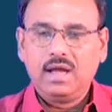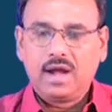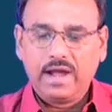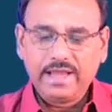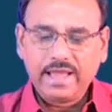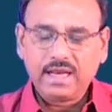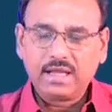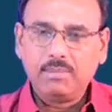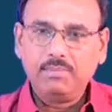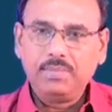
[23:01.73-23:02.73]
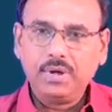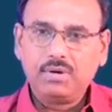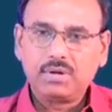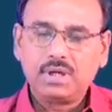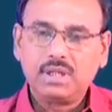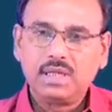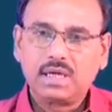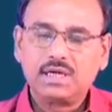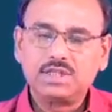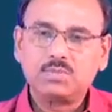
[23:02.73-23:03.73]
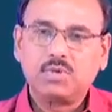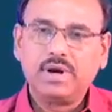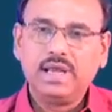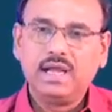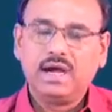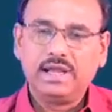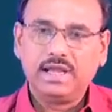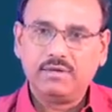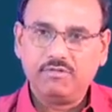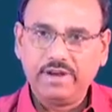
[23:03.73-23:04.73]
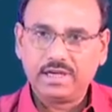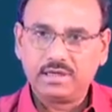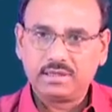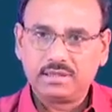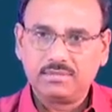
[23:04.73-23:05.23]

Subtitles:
I can compute the corresponding eigenvector.